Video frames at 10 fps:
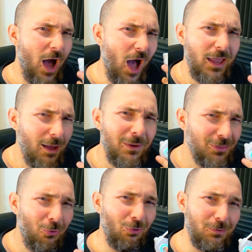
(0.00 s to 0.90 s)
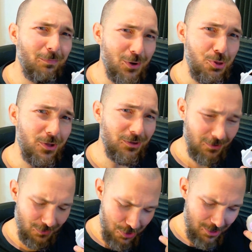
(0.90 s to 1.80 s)
I am an old person.
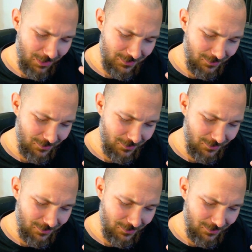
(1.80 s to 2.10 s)
You see, my dear